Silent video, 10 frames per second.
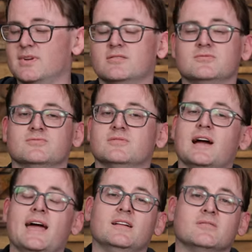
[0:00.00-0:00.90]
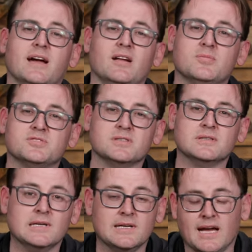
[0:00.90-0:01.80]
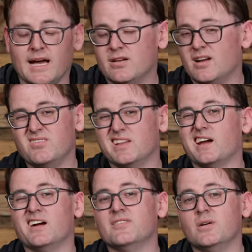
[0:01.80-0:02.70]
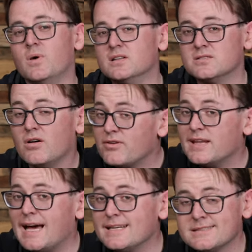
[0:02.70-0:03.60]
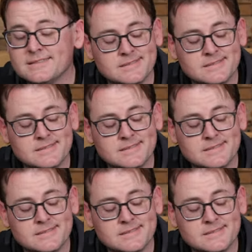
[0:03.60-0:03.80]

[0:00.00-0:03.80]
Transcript: a great, great option. Not even the Caravan ones offer that.